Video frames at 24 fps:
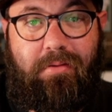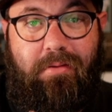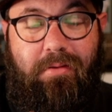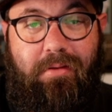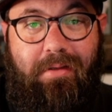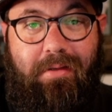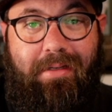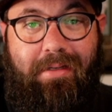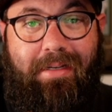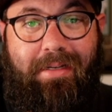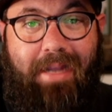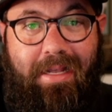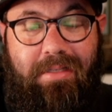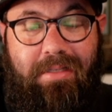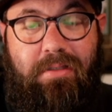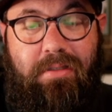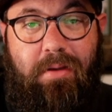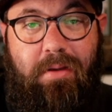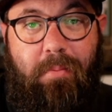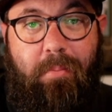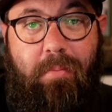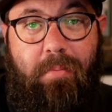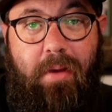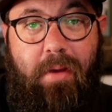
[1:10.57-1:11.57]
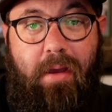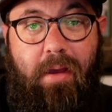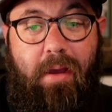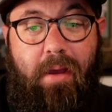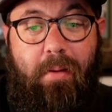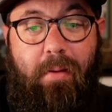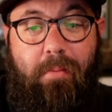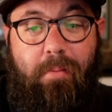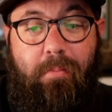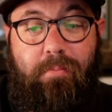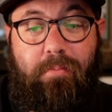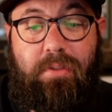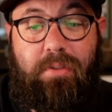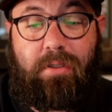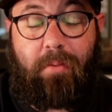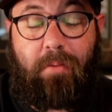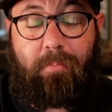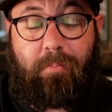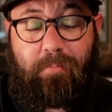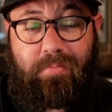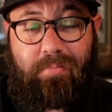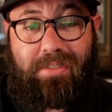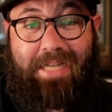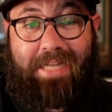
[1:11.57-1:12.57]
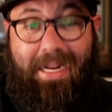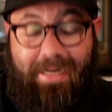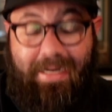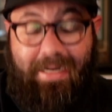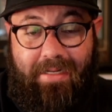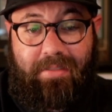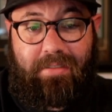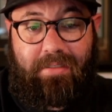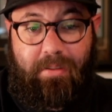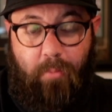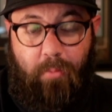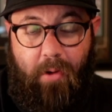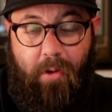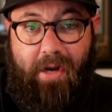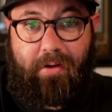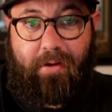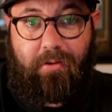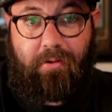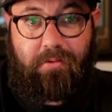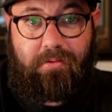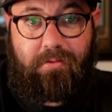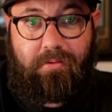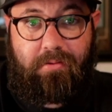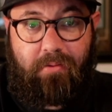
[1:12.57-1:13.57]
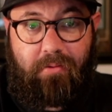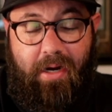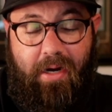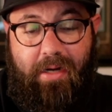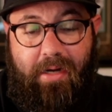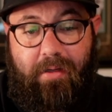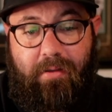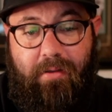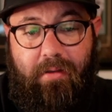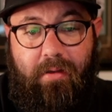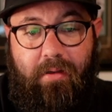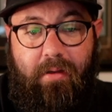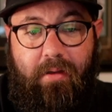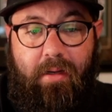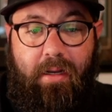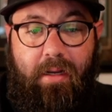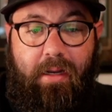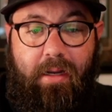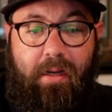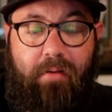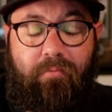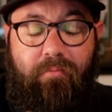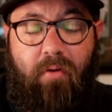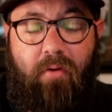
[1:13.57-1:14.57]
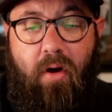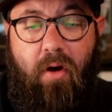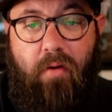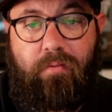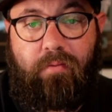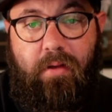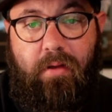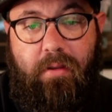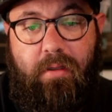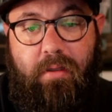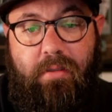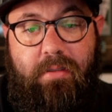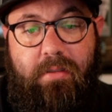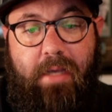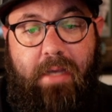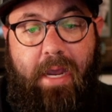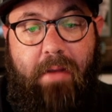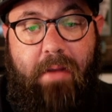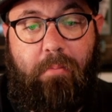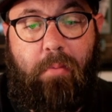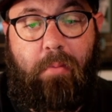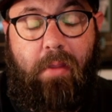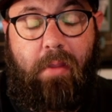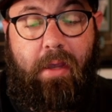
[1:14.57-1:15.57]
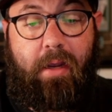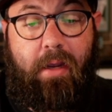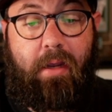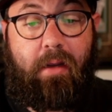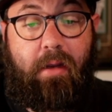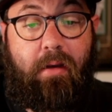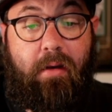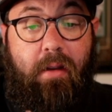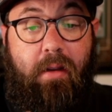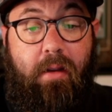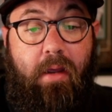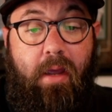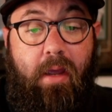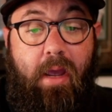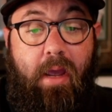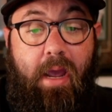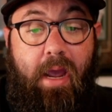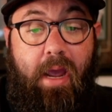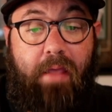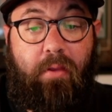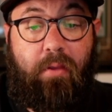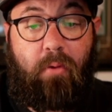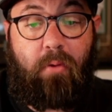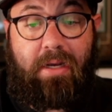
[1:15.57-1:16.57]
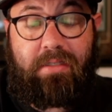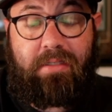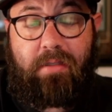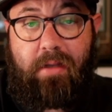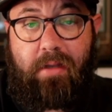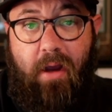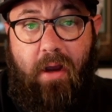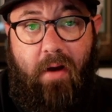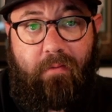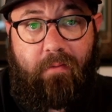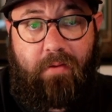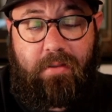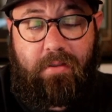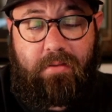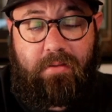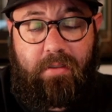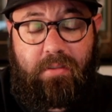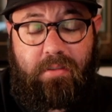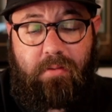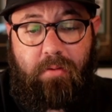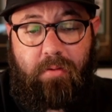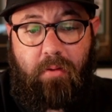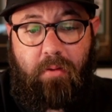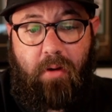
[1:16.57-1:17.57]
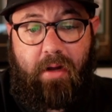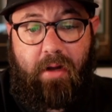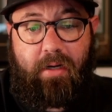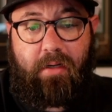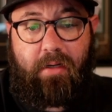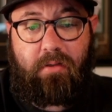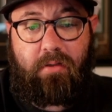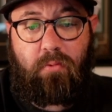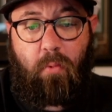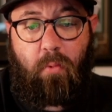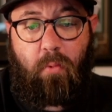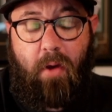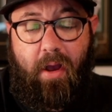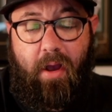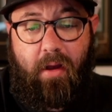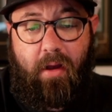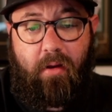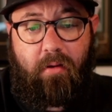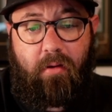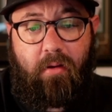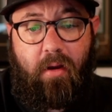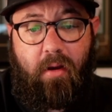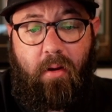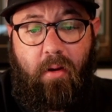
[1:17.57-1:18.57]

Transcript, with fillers: Get some some tendency breakers, right? Involved in this game plan. And the rest of the offense needs to be ready as well.